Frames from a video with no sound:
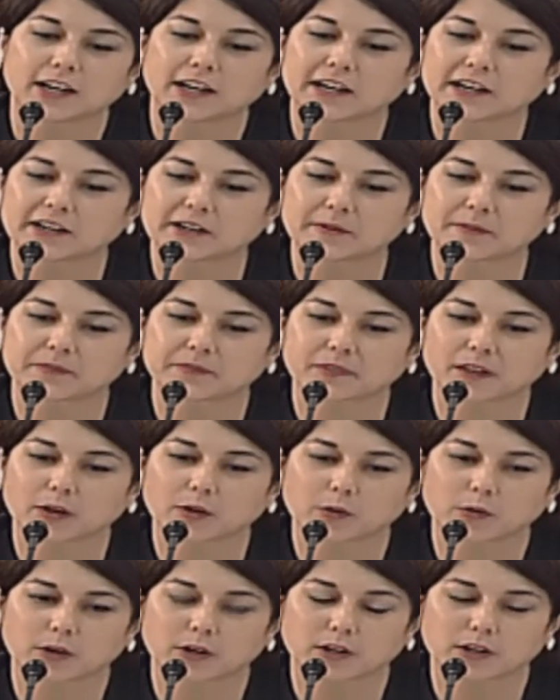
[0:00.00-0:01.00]

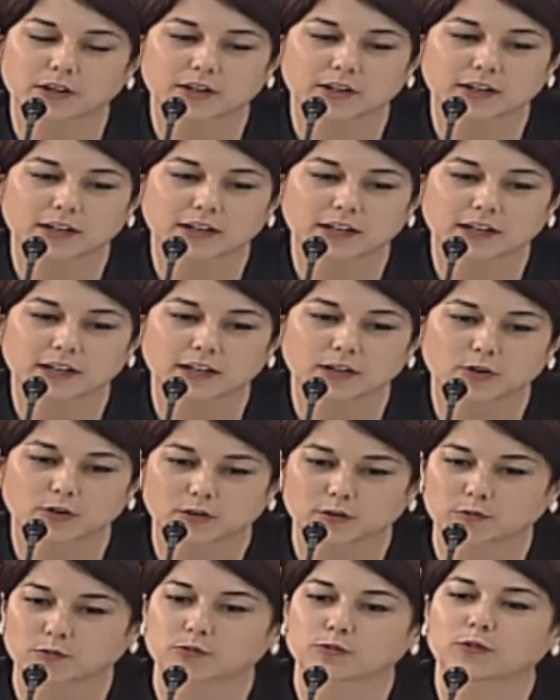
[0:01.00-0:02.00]

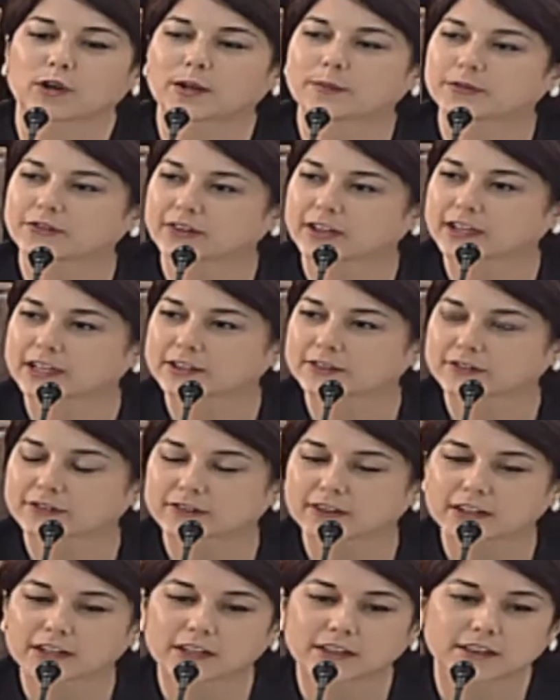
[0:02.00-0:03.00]
or
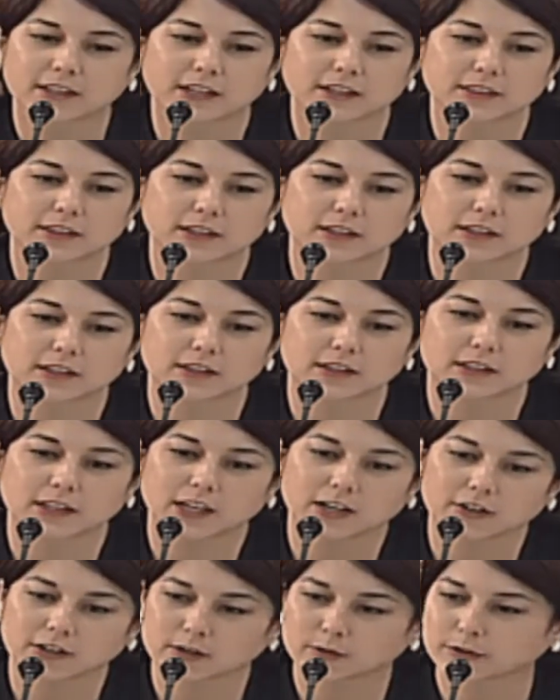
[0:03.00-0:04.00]
websites, that the
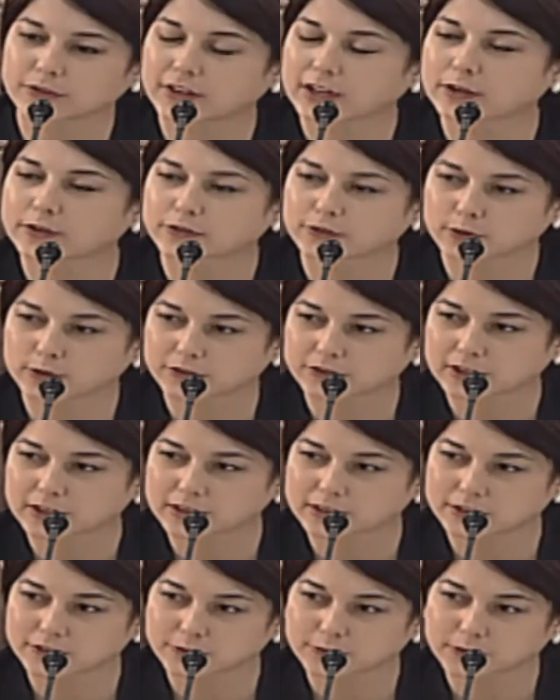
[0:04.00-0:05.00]
carrier was
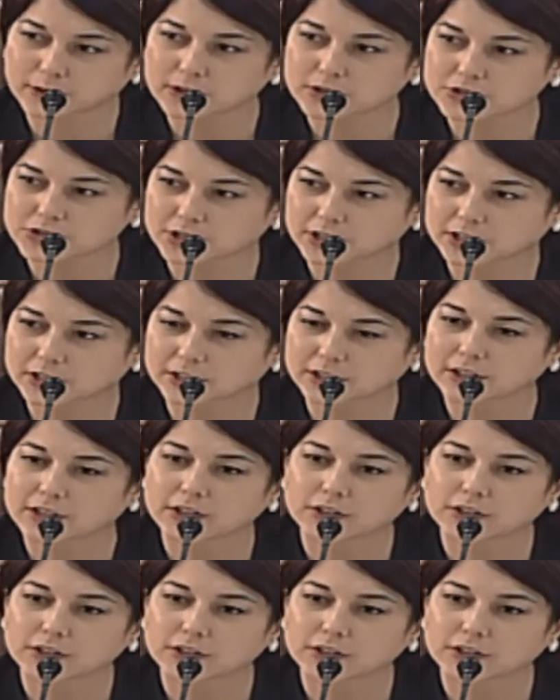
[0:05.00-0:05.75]
outsourcing this function